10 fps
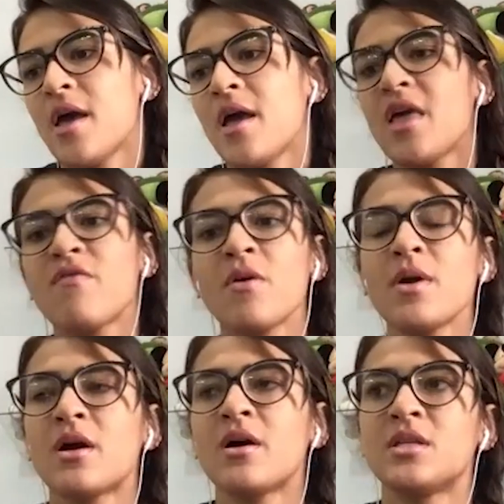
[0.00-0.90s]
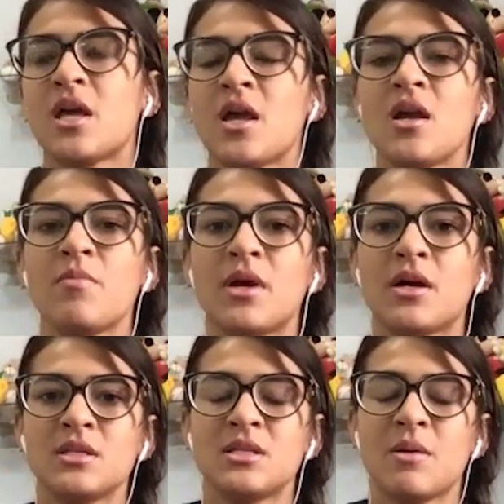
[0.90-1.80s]
Even because here,
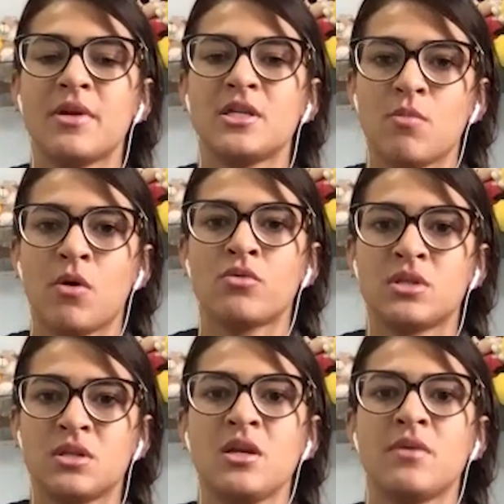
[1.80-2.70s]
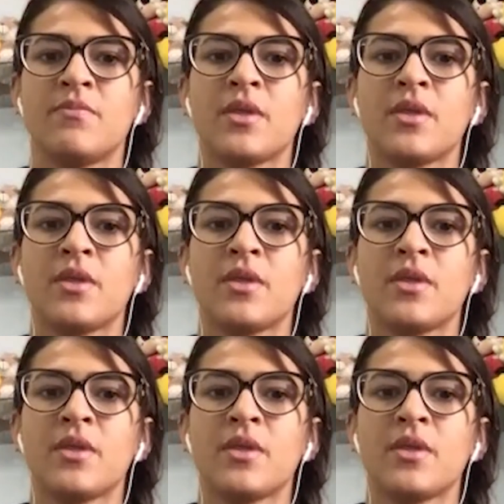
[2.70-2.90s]
because it's a small city,